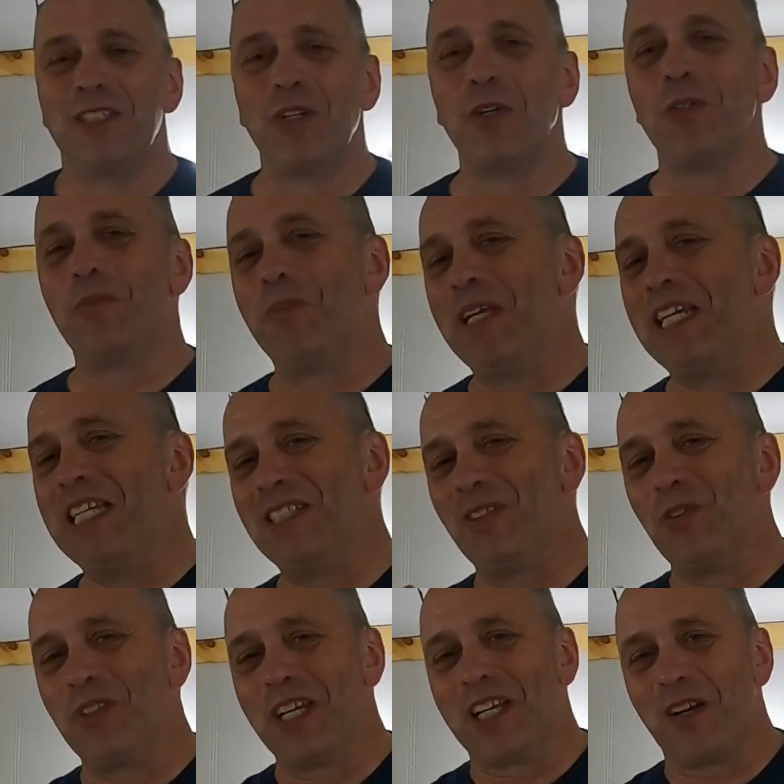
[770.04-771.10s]
so please
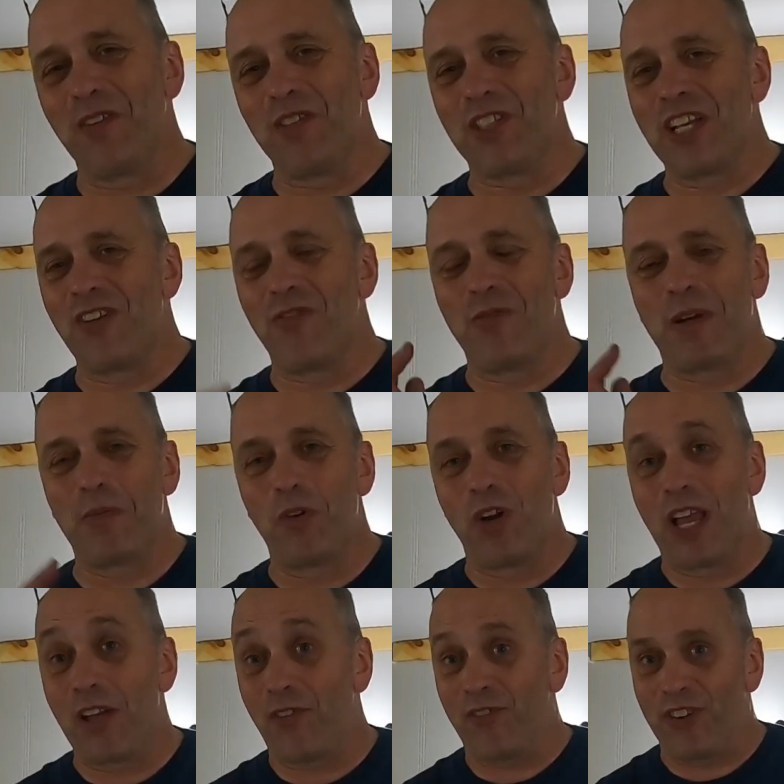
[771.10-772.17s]
do take care of yourself. Remember,
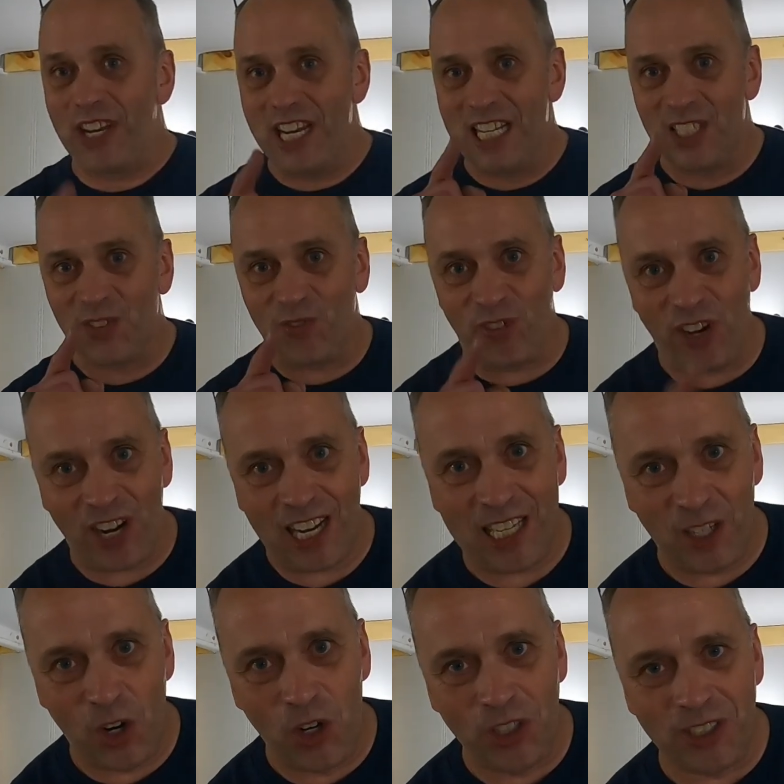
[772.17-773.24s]
life is very
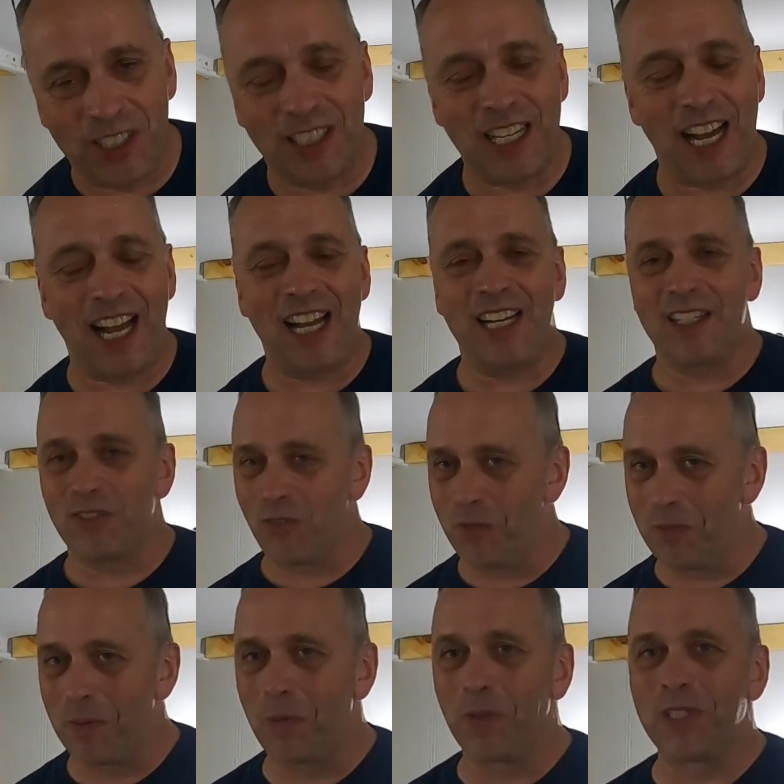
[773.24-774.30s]
good.
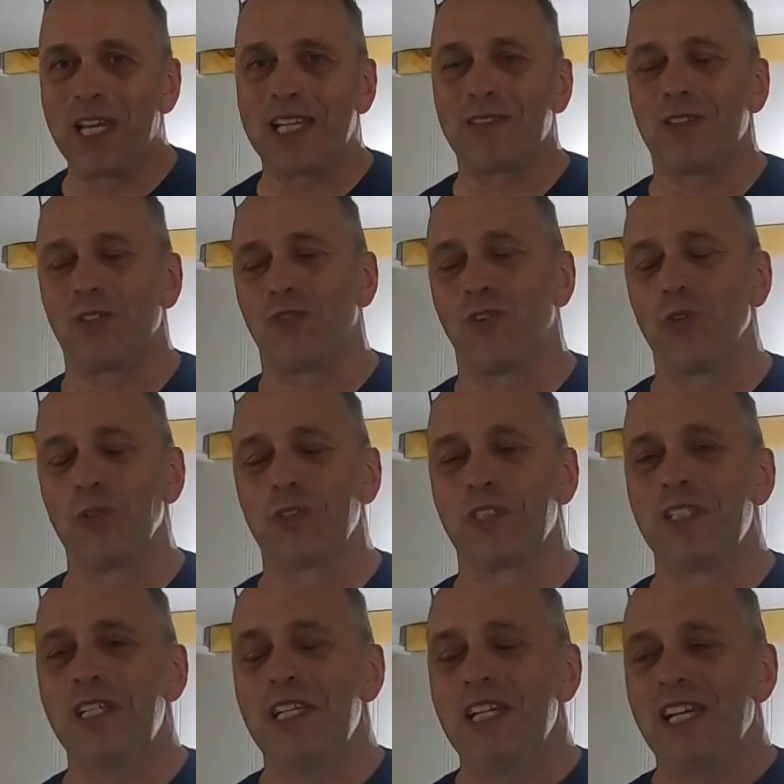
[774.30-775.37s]
Remember that, folks.
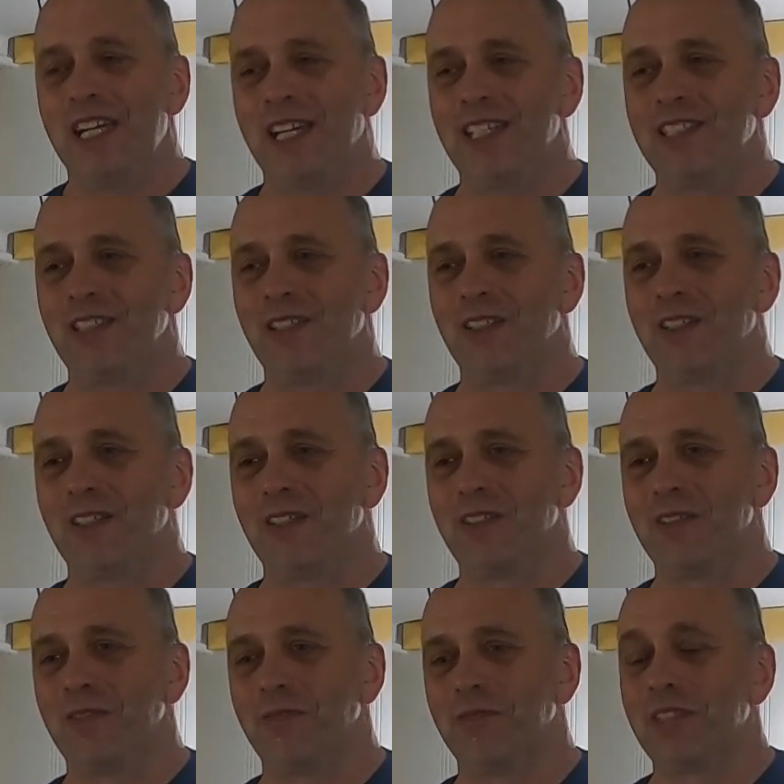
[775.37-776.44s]
And
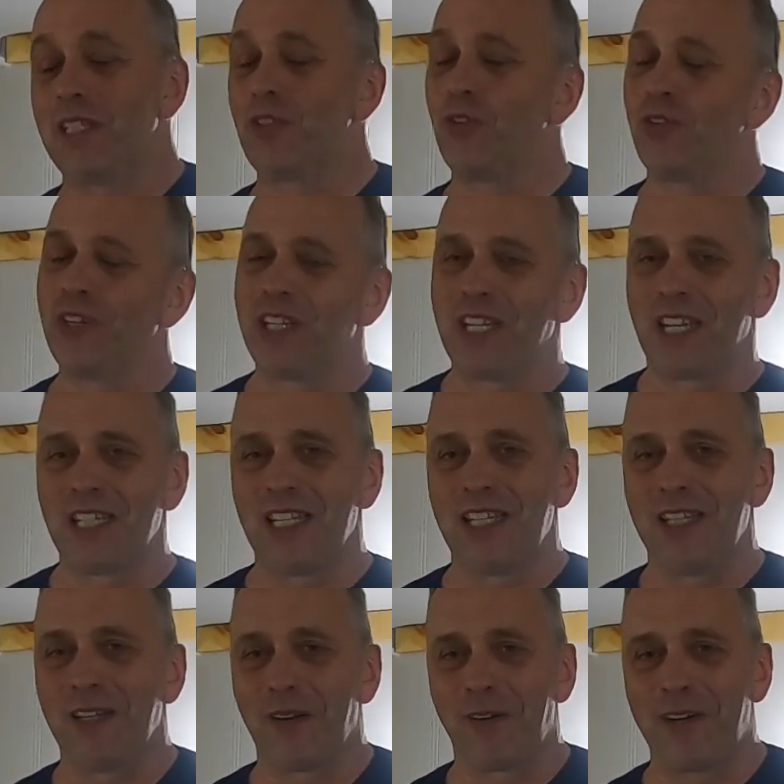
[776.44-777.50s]
thank you very
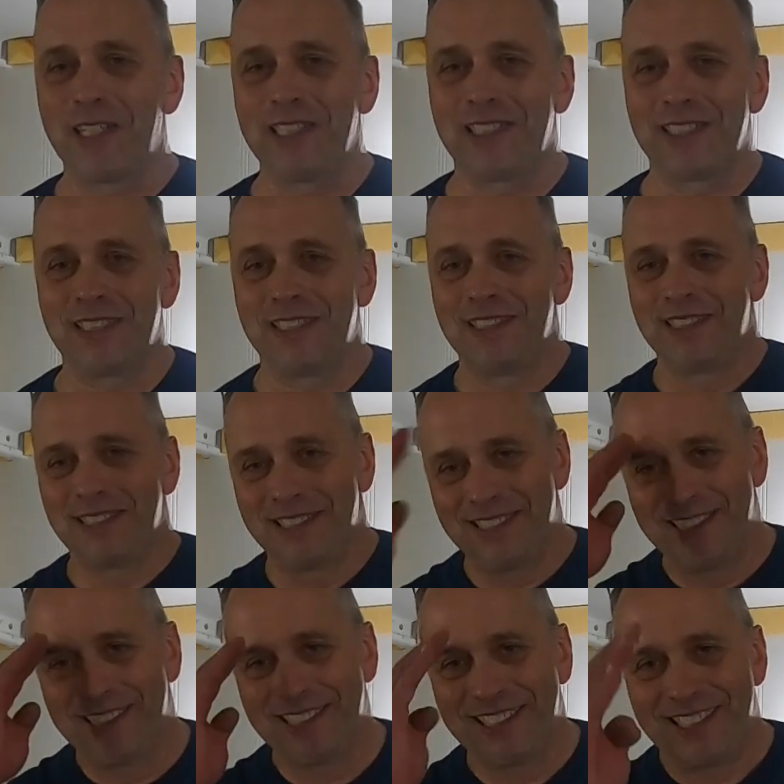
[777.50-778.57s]
kindly. All right,
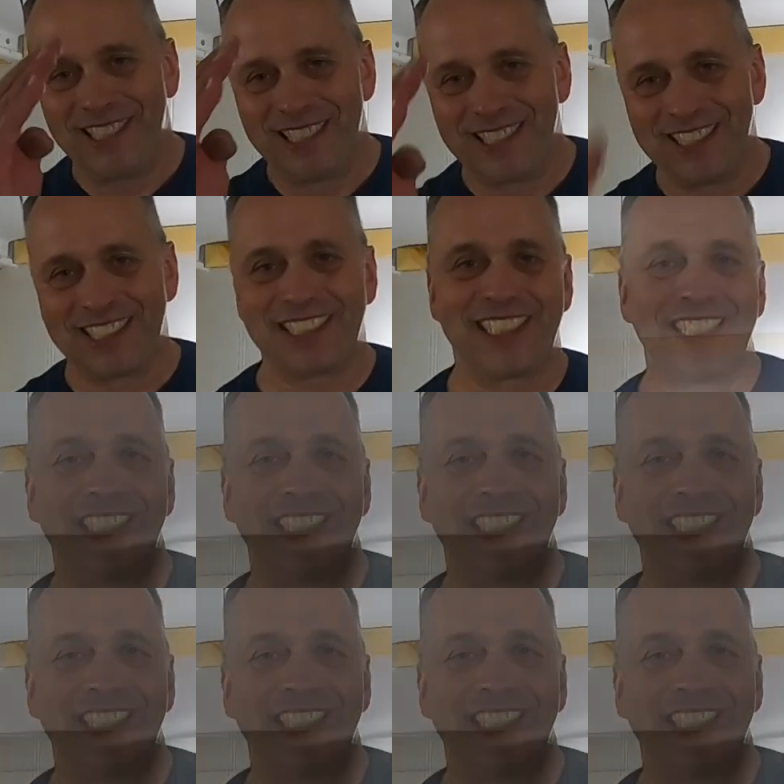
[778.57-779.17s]
cheers.